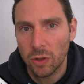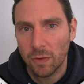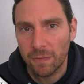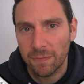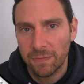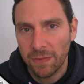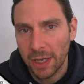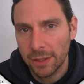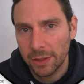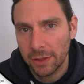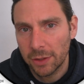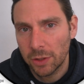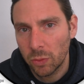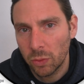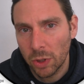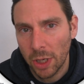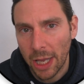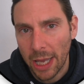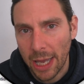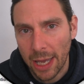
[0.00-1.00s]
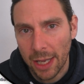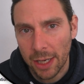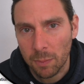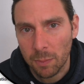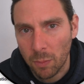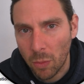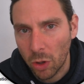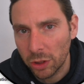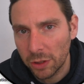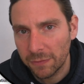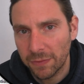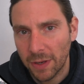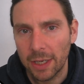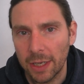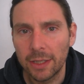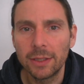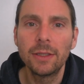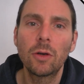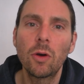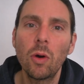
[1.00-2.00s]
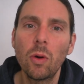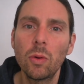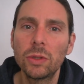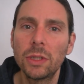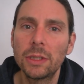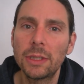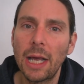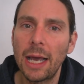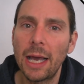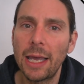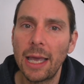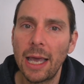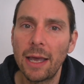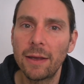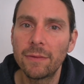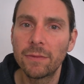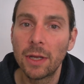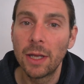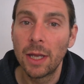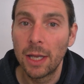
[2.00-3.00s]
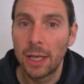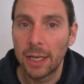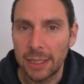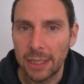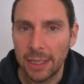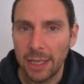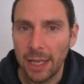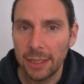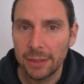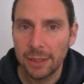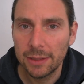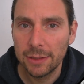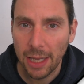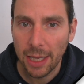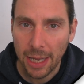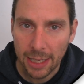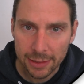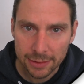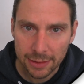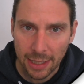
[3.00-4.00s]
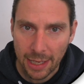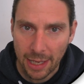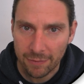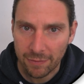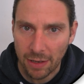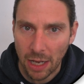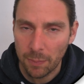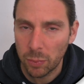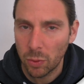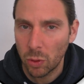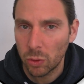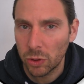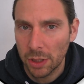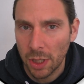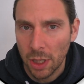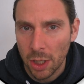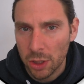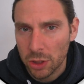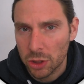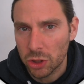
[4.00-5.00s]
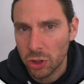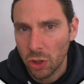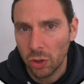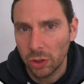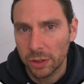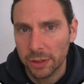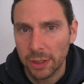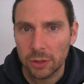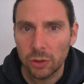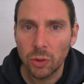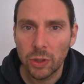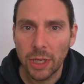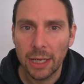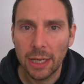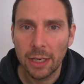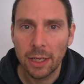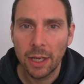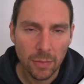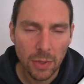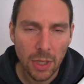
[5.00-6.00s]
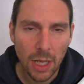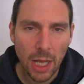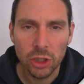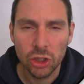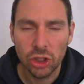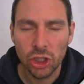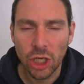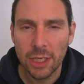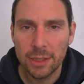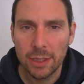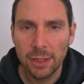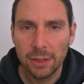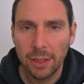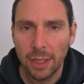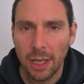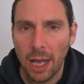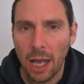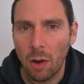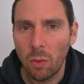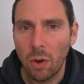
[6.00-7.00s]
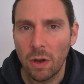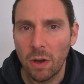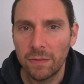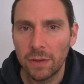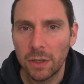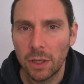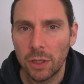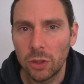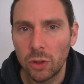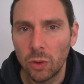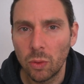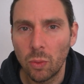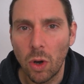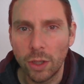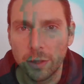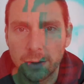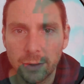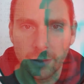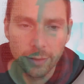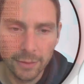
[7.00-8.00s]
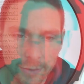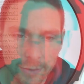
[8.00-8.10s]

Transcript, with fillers: fine tune and modify the code that I have created and that I have uploaded so that you can adjust it however you want.